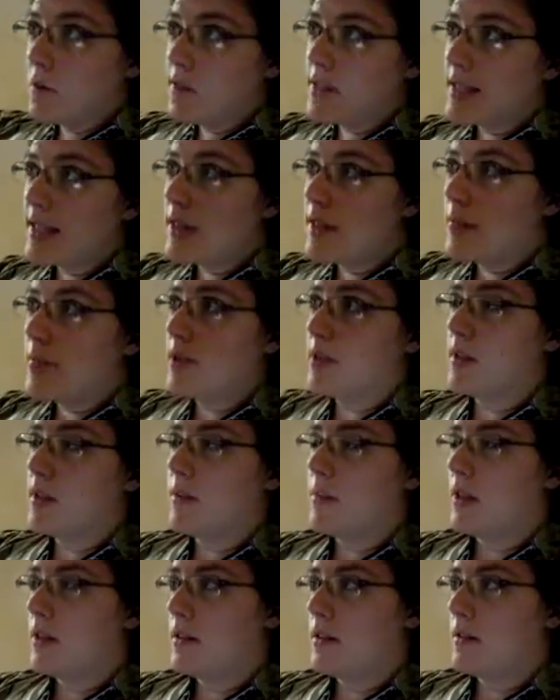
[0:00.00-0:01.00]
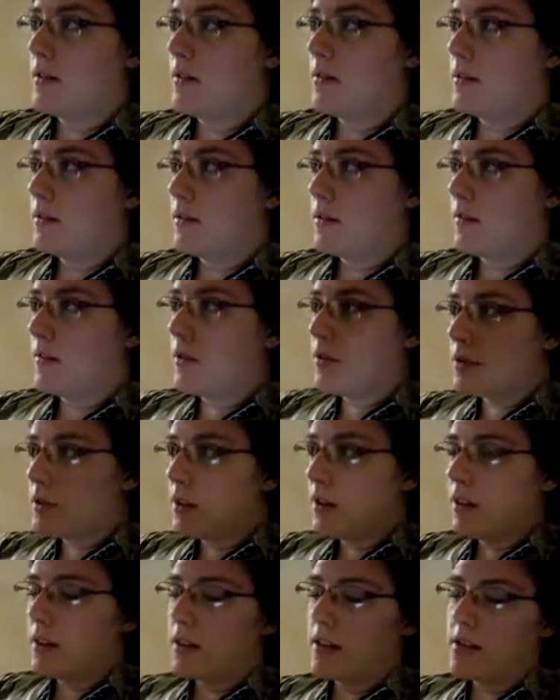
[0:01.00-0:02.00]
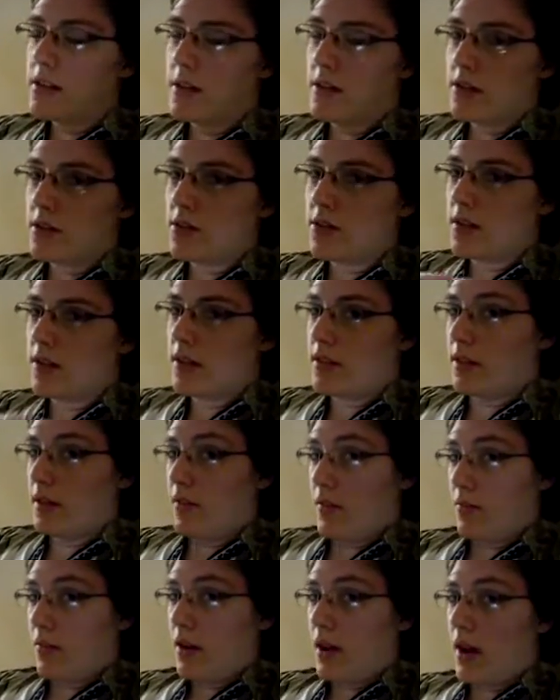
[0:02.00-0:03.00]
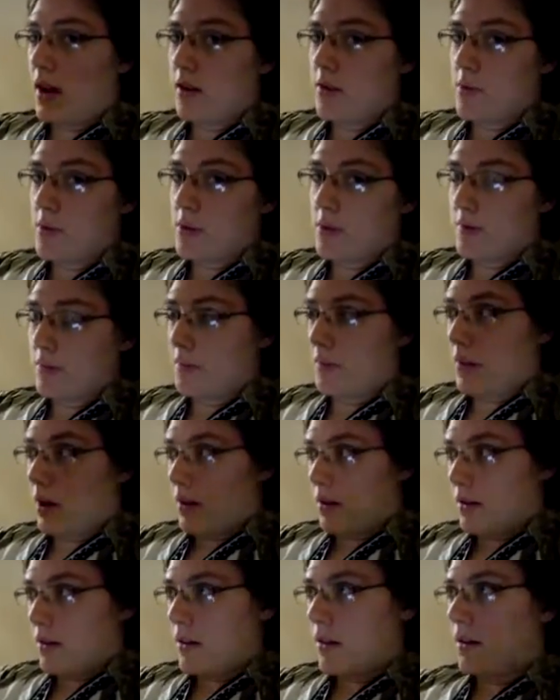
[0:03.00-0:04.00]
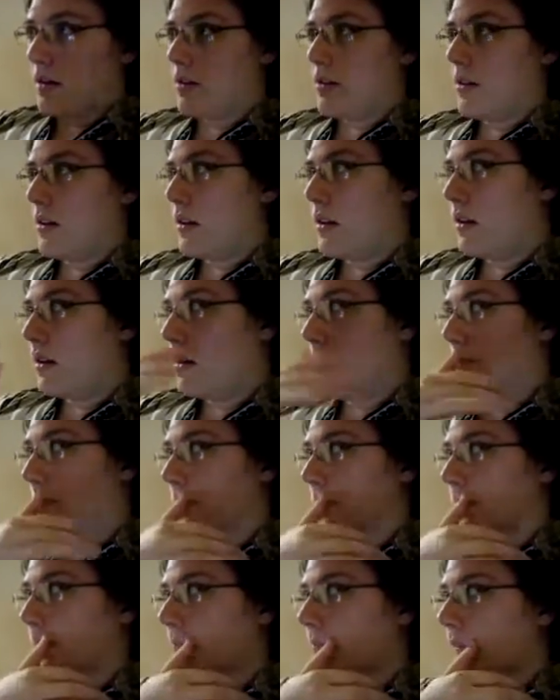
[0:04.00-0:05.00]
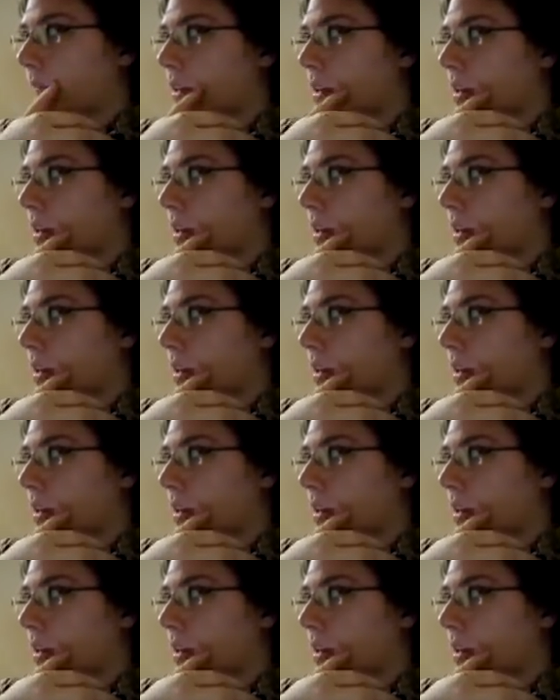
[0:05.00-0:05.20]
for example, in my first art history class that I've ever had was modern art. Modern